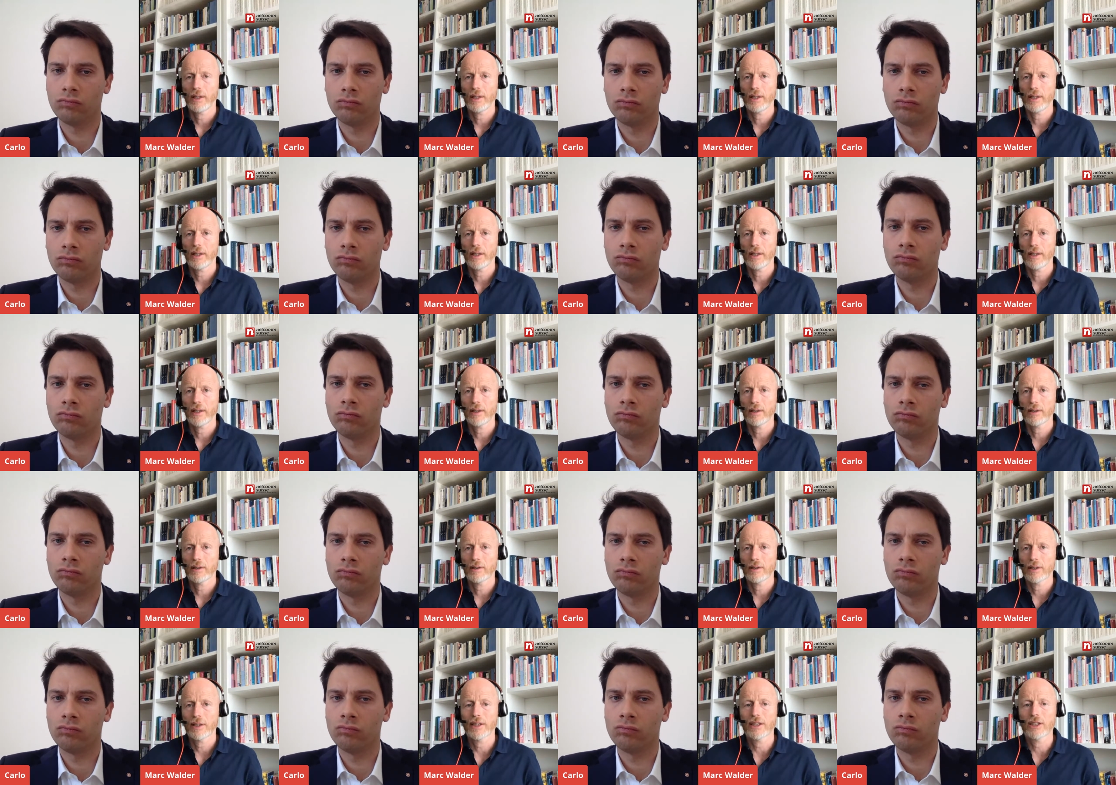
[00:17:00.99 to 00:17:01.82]

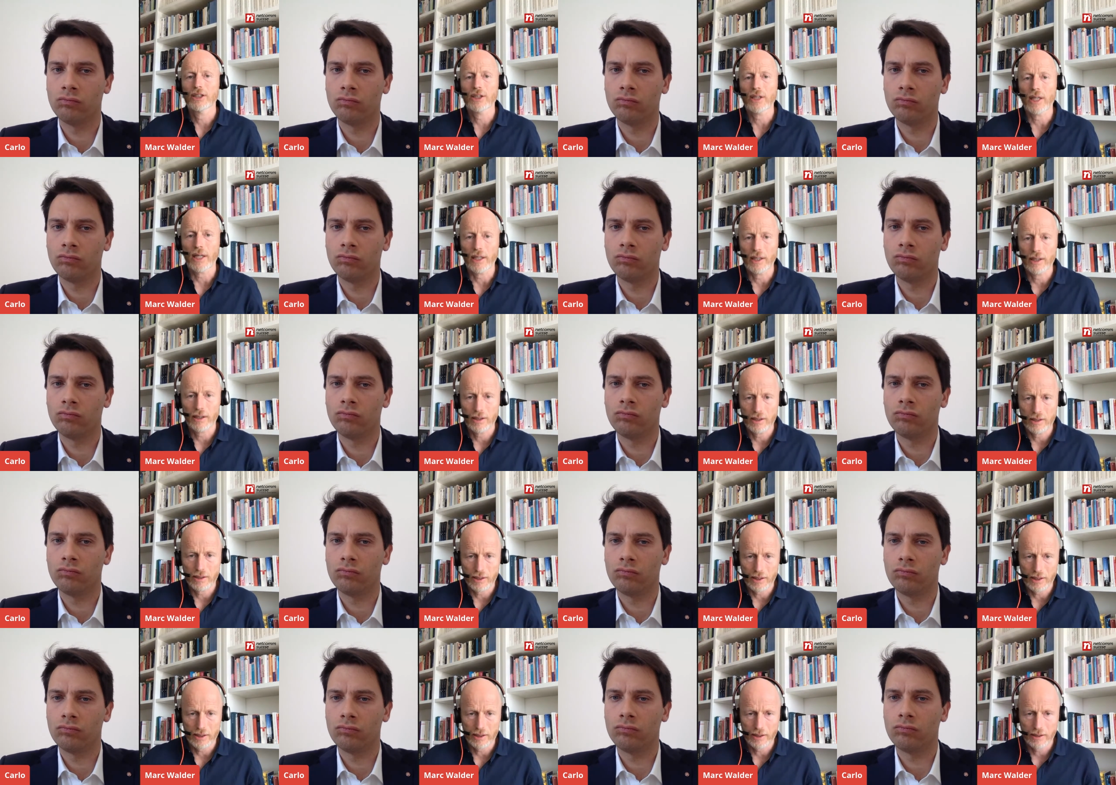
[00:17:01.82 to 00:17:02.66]
Speaker 1: and
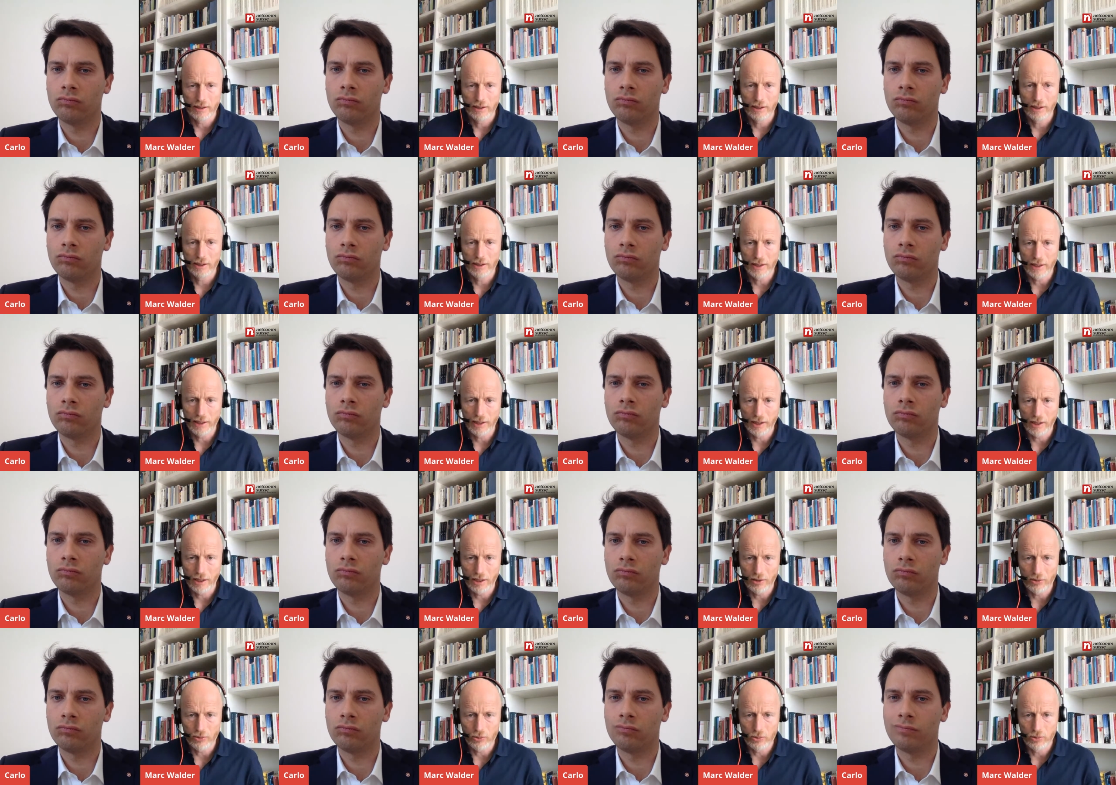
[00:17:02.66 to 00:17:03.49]
Geschenkidee
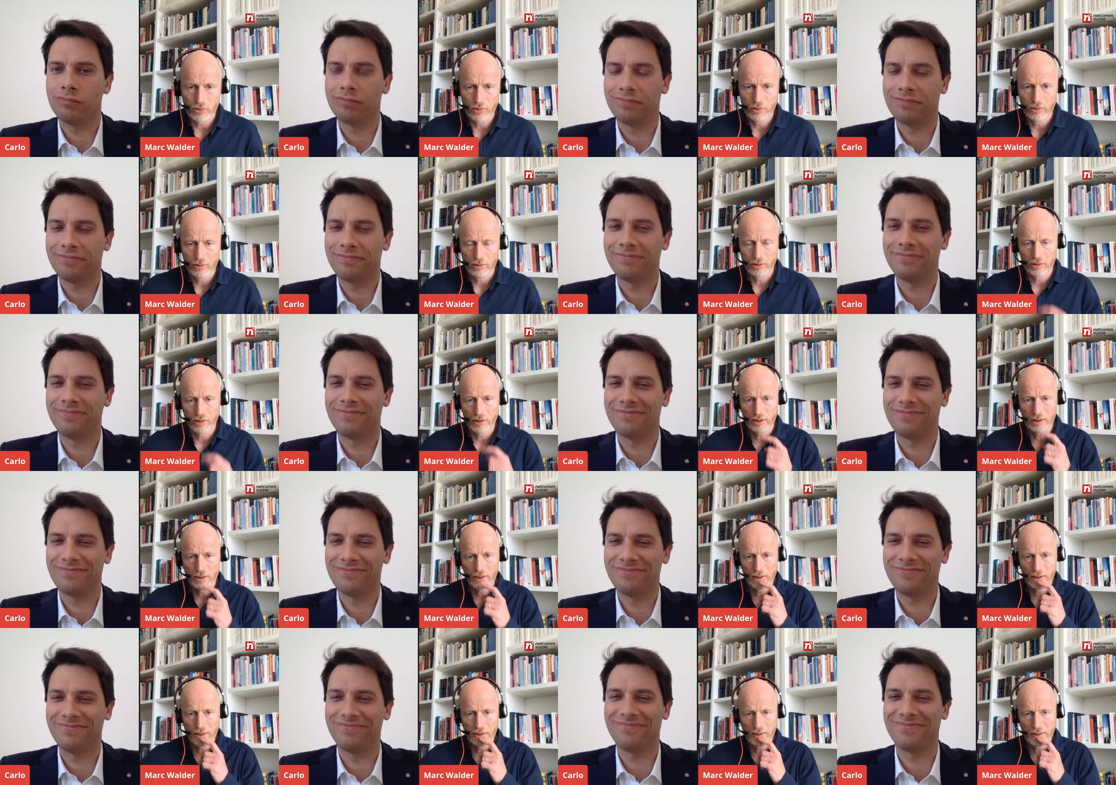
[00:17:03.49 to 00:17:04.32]
Idée Cadeau,
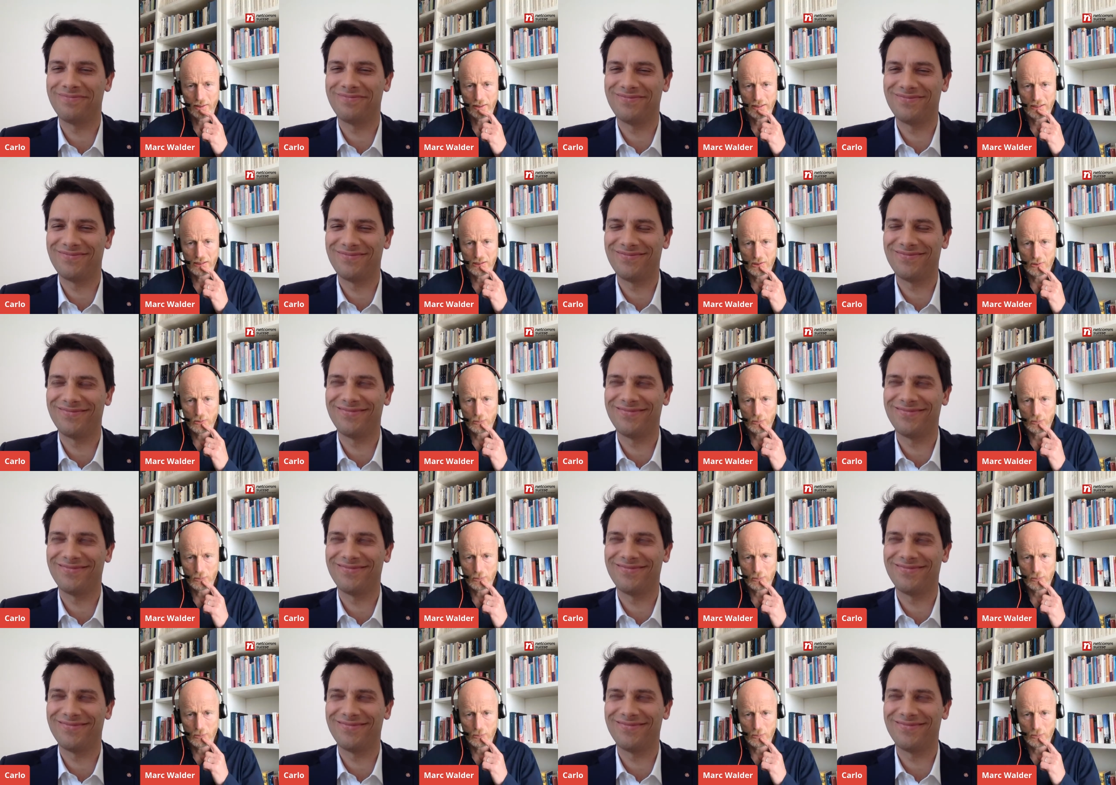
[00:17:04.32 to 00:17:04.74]
uh, is